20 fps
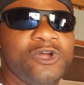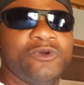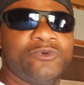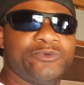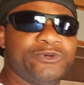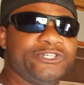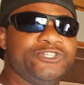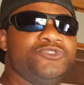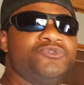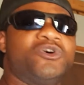
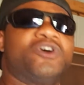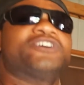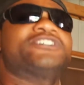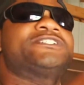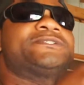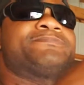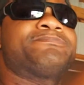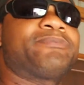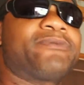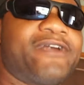When you are
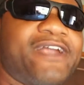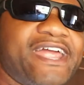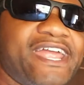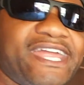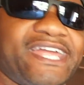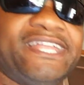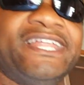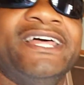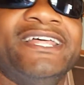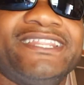
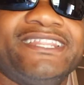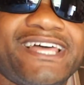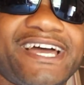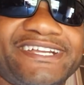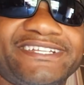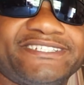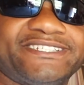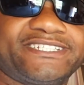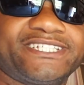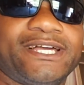spraying, that
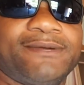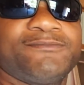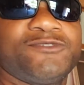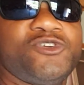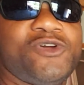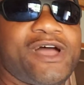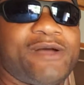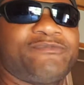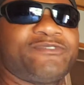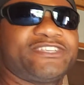is something you
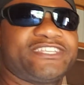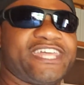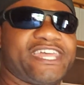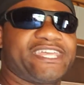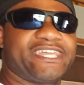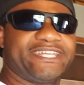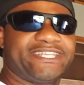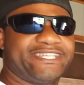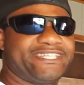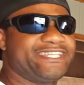have to take
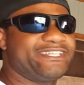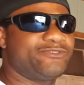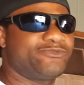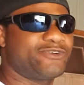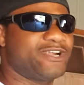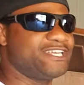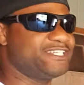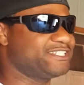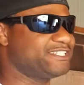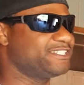in
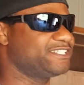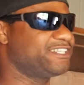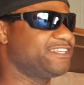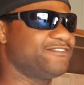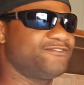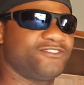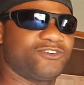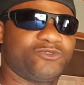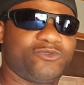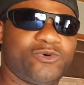consideration
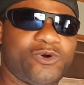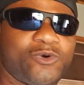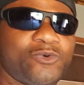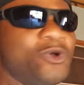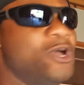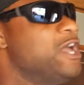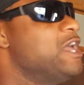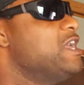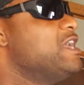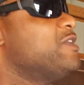giving a quote.
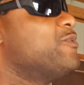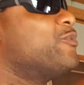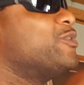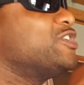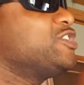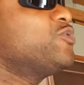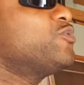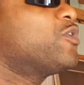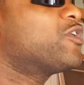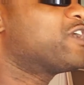When
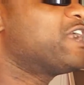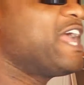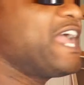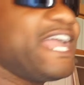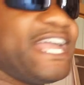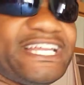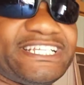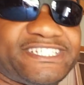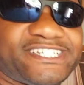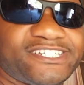you are
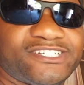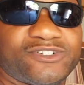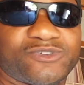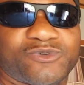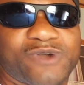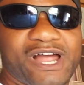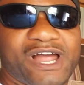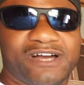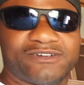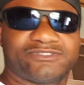edging
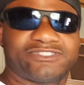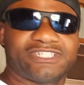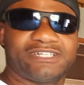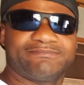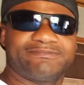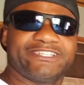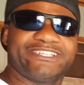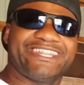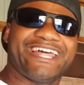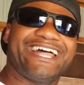around
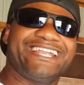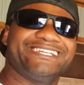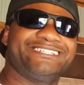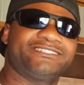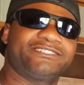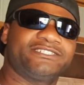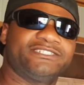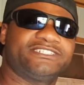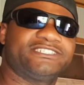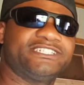something, that is
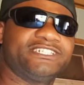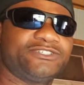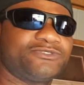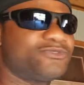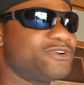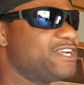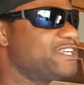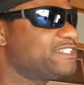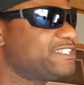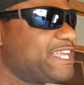
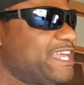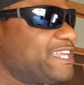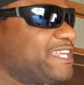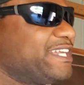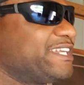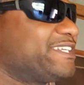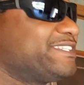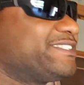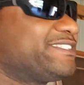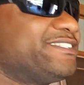taking
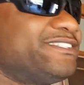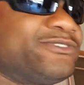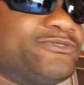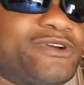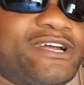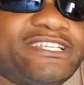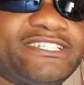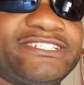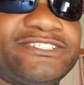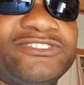
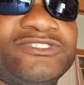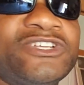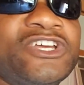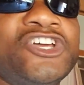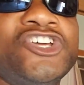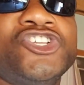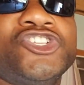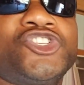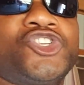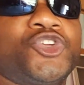consideration
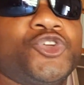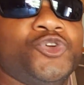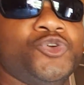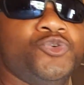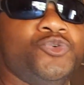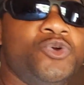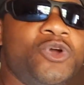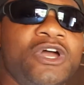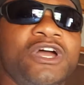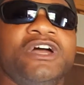
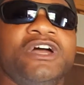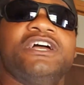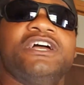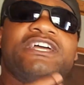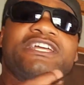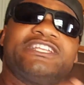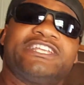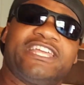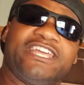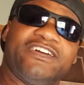to
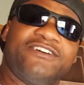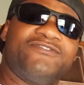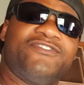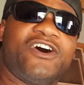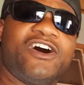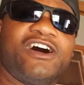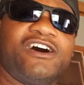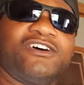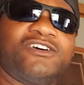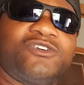give
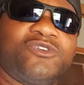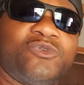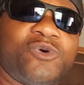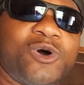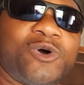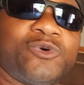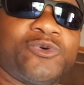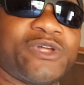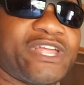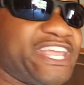a
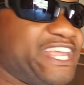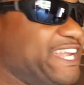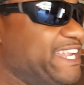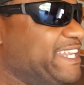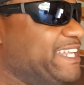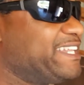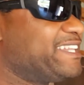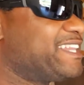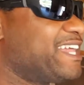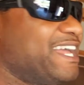quote.
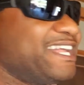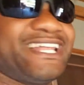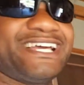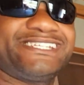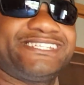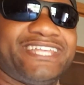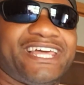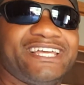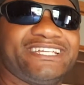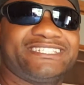Anything
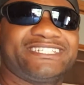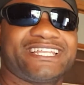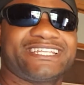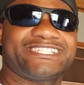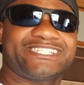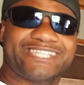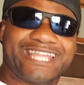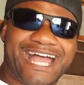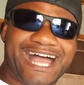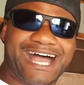that takes
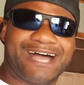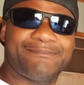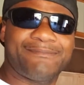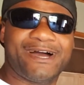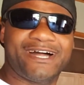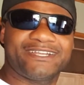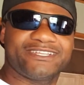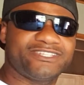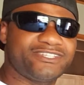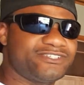time
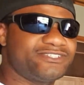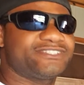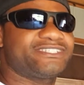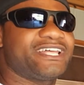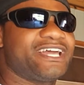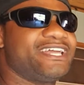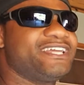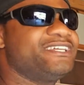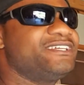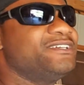out of your
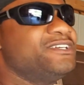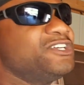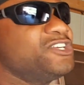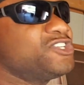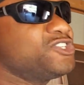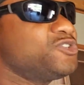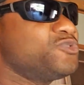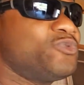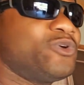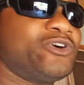day,
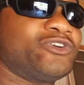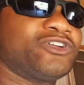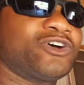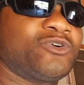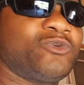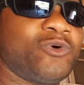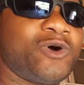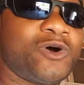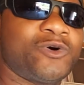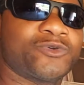you want to
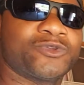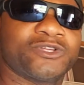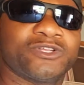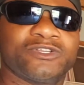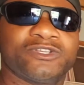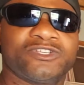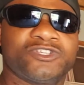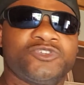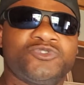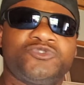quote
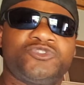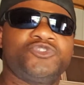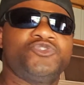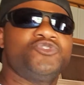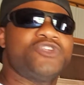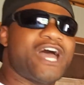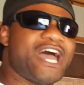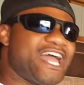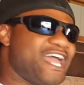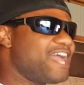it. You do
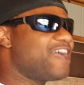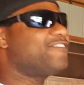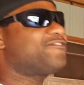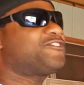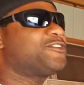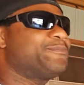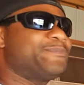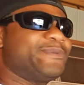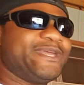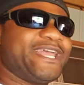not have
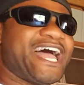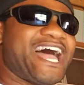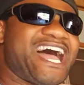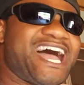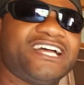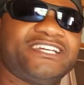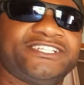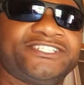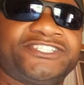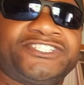to be
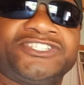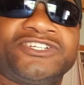high. It's